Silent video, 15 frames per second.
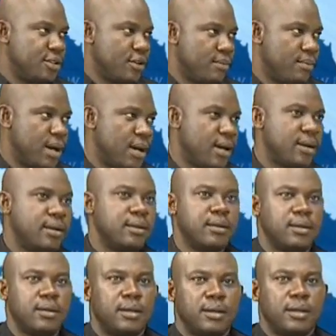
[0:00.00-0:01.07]
number.
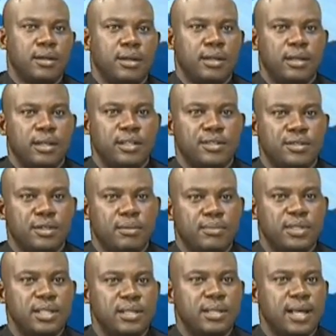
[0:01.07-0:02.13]
It's
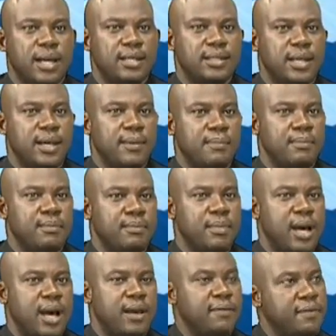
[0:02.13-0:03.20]
something that
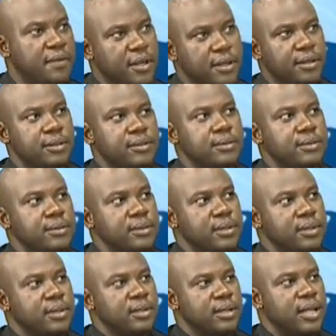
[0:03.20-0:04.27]
I feel
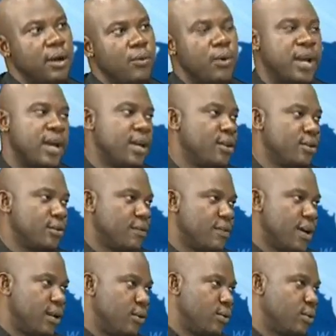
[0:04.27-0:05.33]
that we cannot
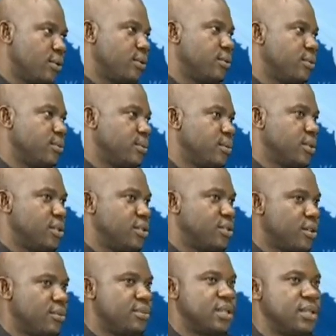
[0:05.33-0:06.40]
overlook.
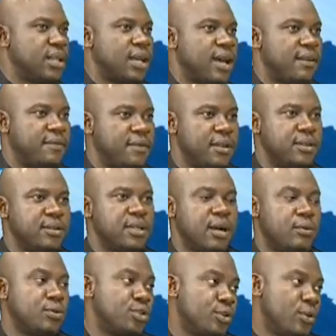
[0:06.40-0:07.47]
Something that I feel
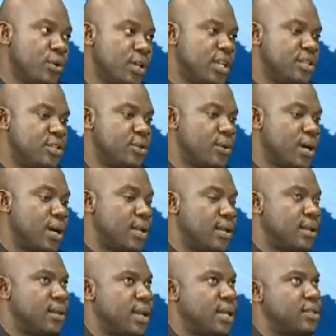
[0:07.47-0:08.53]
that we should look into,
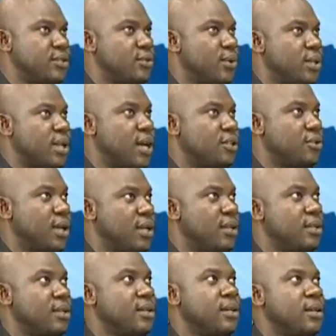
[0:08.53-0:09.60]
and that is what
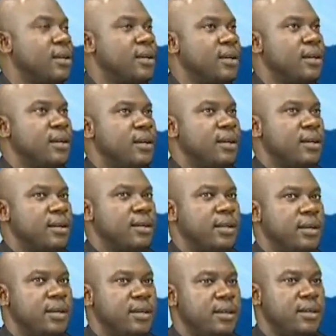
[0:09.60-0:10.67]
actually
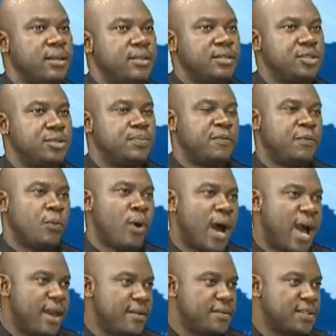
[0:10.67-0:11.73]
the
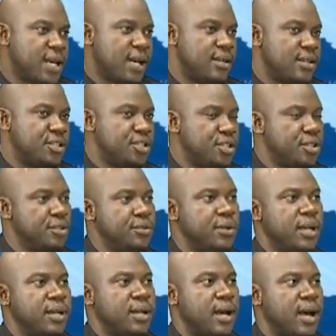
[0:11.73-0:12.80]
wives and the
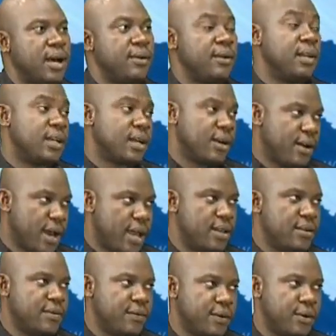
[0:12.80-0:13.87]
children are really
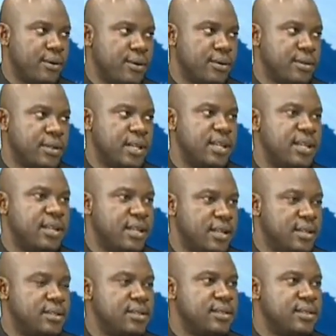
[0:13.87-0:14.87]
crying for. They need